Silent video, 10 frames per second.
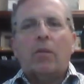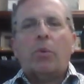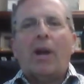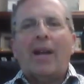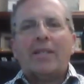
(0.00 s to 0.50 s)

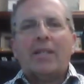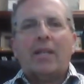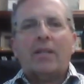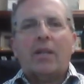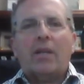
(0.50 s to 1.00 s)

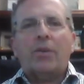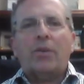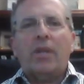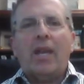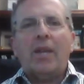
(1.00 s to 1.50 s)
process under
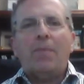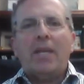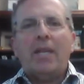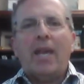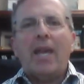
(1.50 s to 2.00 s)
the
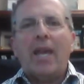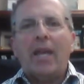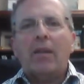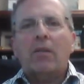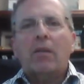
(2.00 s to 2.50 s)

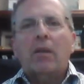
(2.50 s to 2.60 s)
APA,